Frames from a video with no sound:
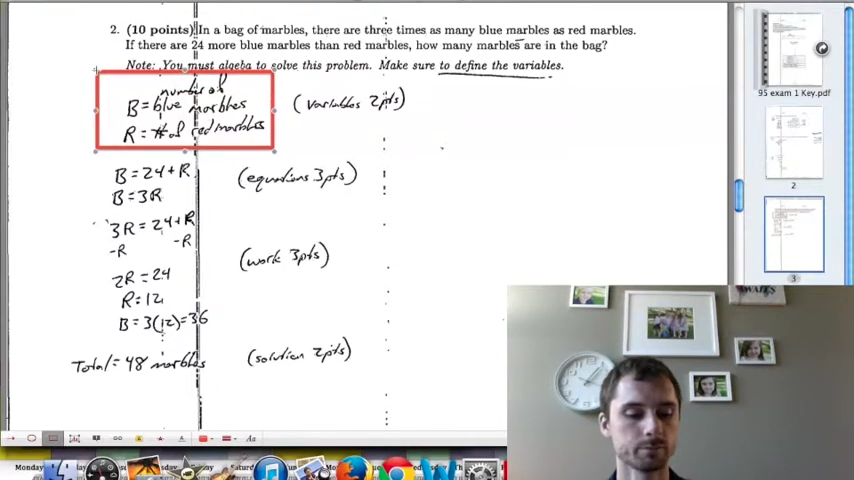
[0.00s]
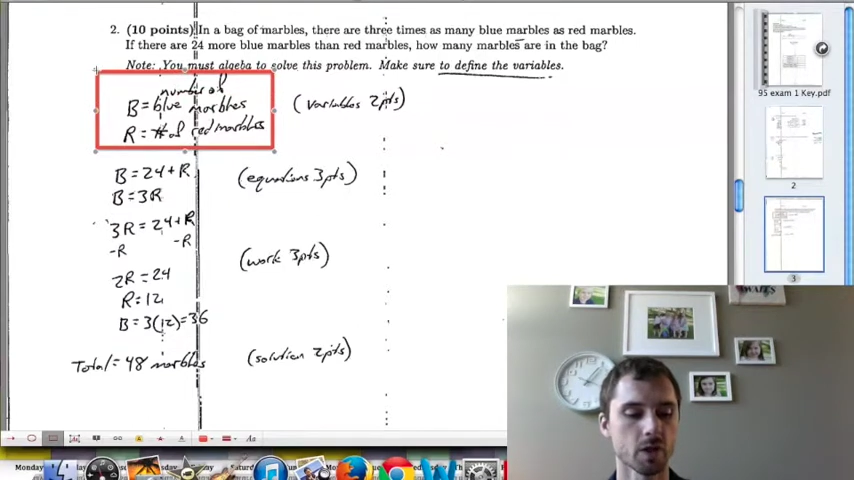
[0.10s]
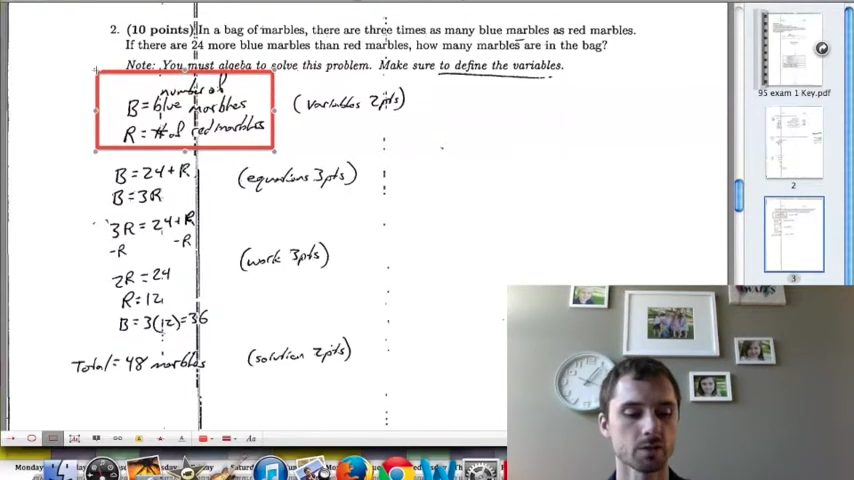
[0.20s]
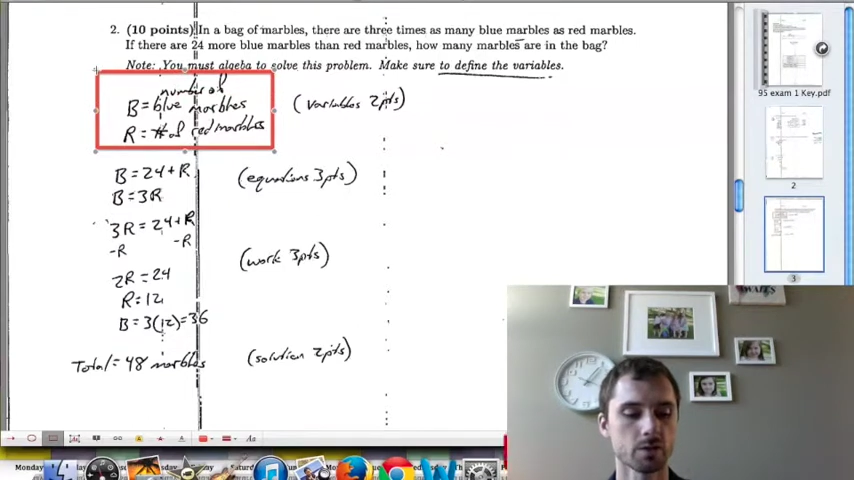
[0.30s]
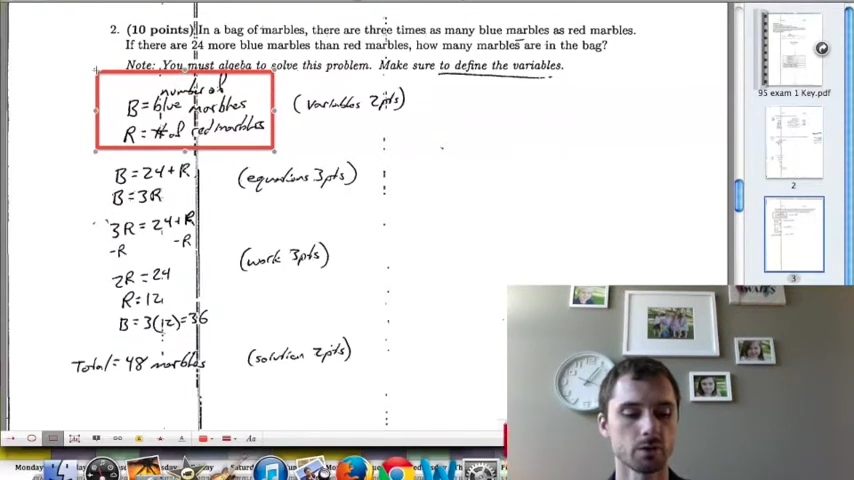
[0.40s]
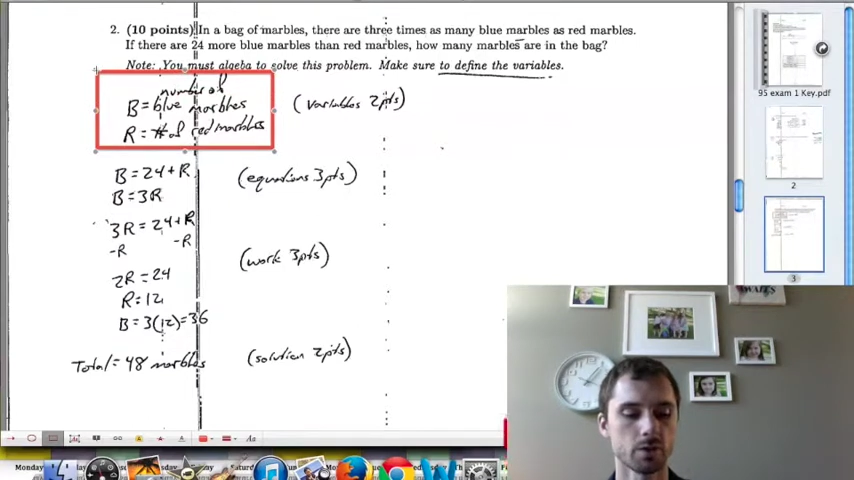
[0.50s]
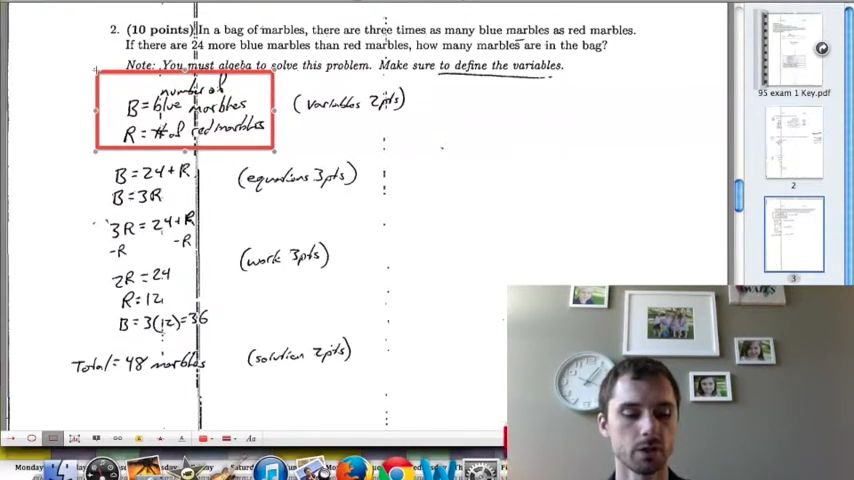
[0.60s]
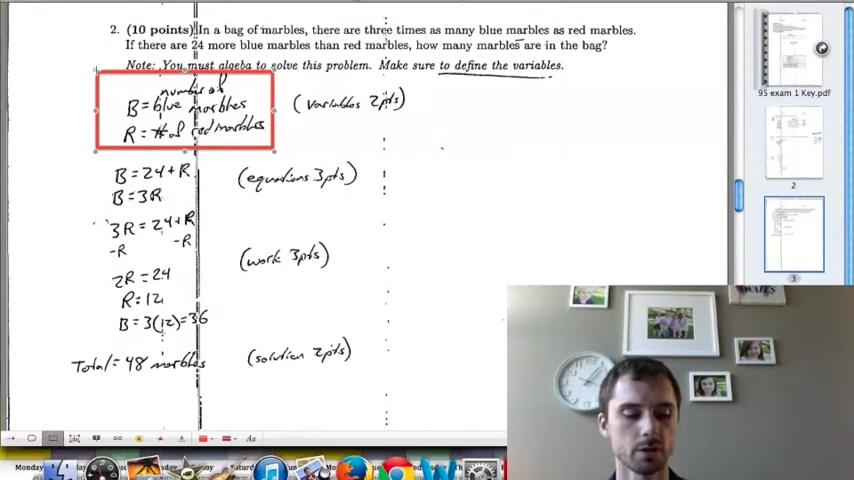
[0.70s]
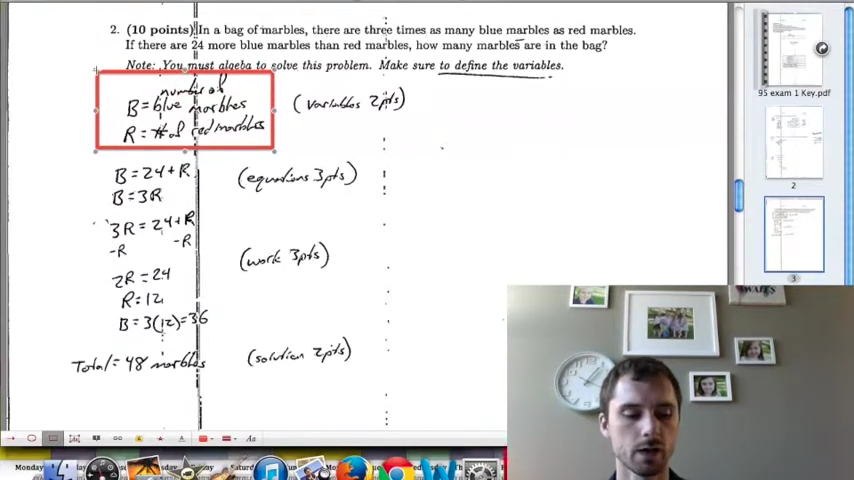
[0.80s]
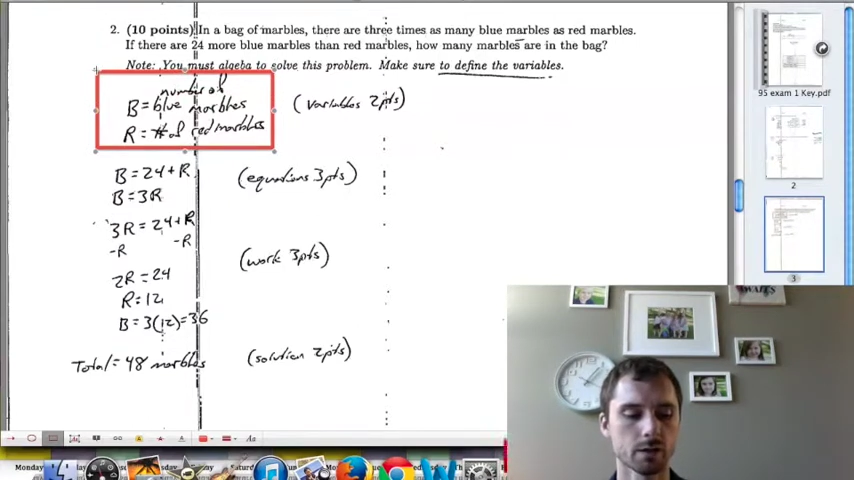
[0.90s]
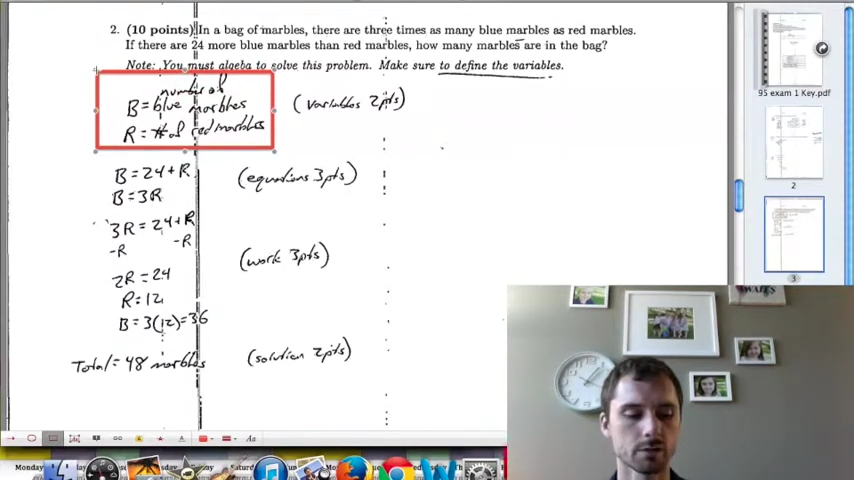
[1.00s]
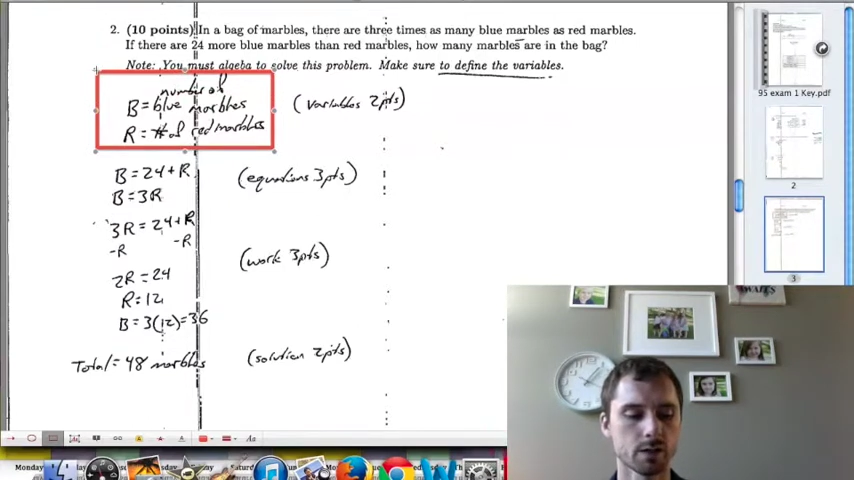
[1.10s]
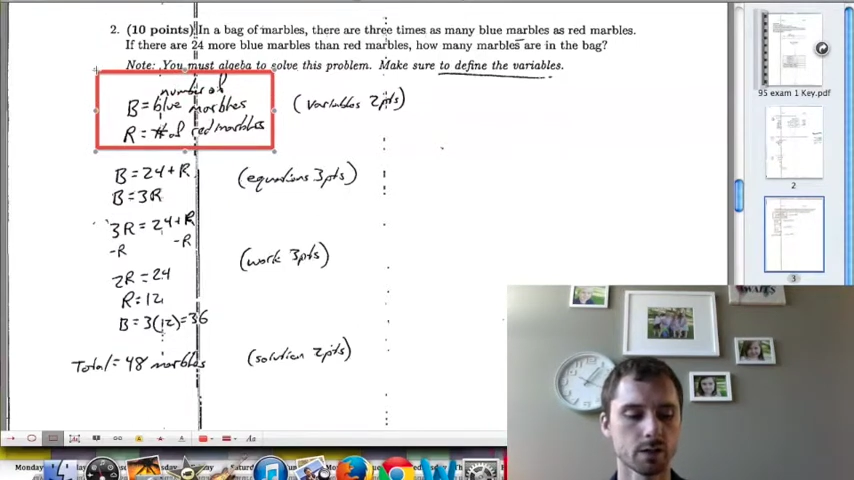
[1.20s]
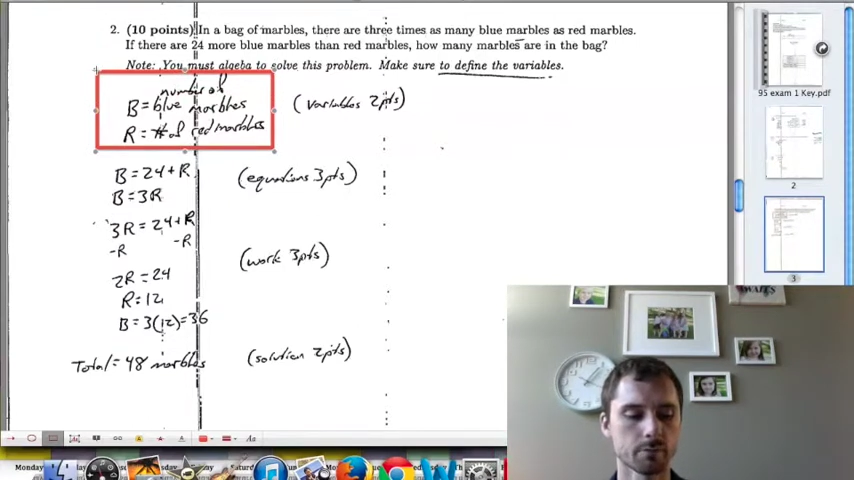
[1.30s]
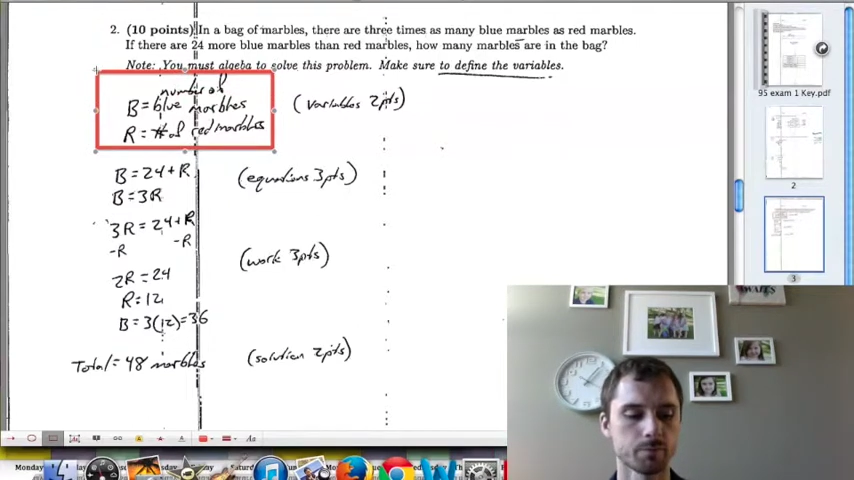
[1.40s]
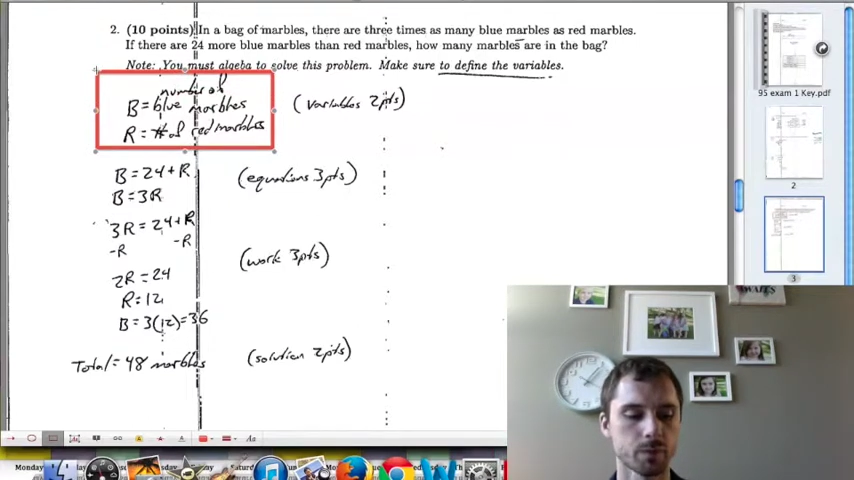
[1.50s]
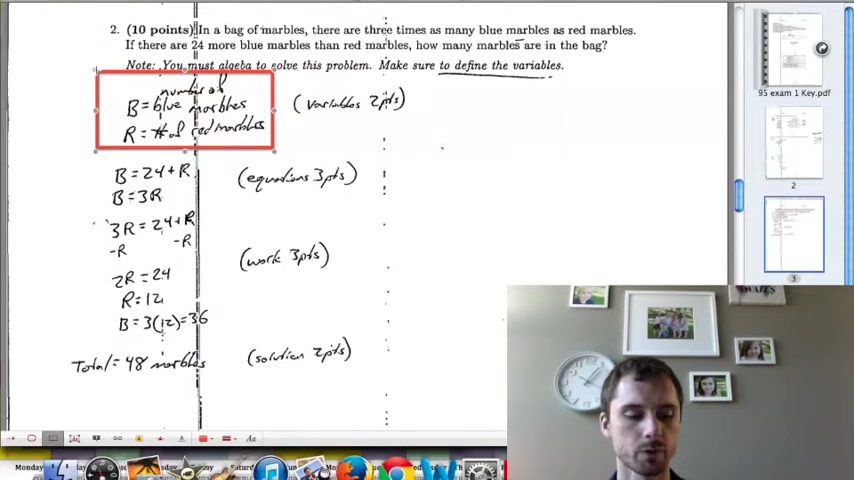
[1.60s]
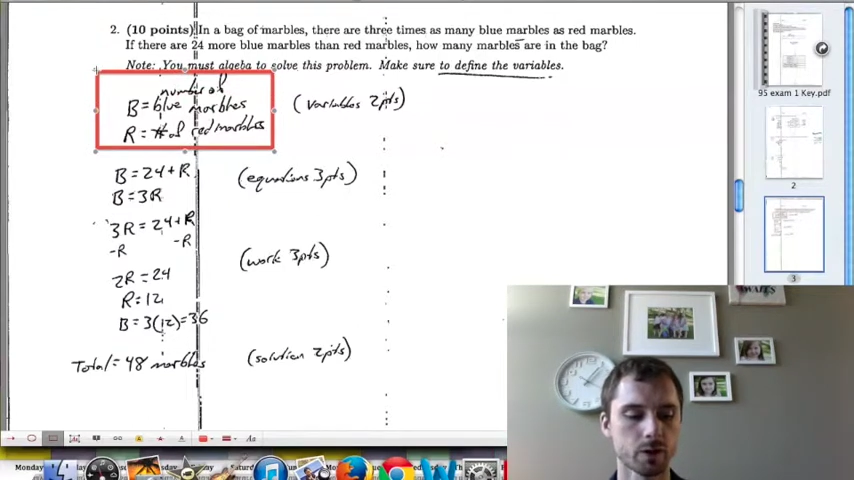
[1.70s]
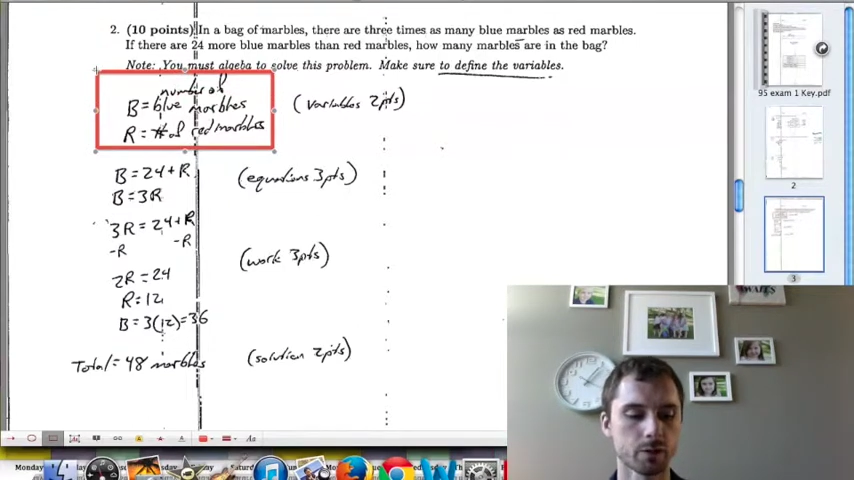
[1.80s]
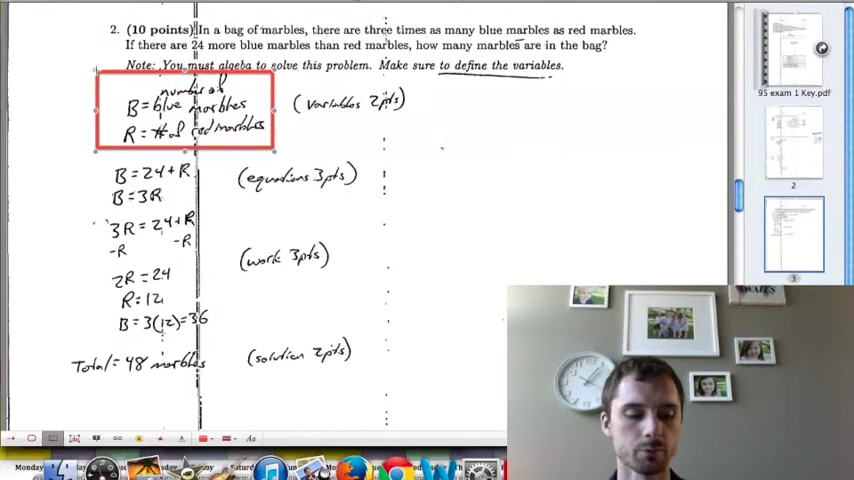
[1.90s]
So here I say,
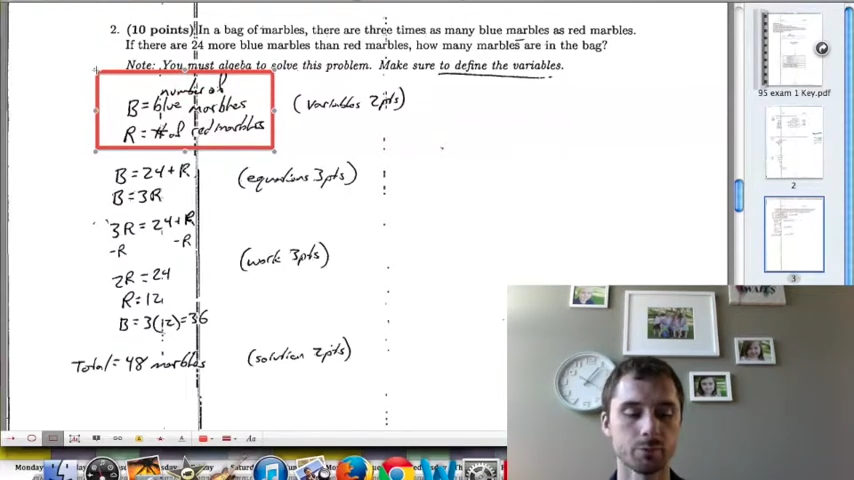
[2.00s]
okay,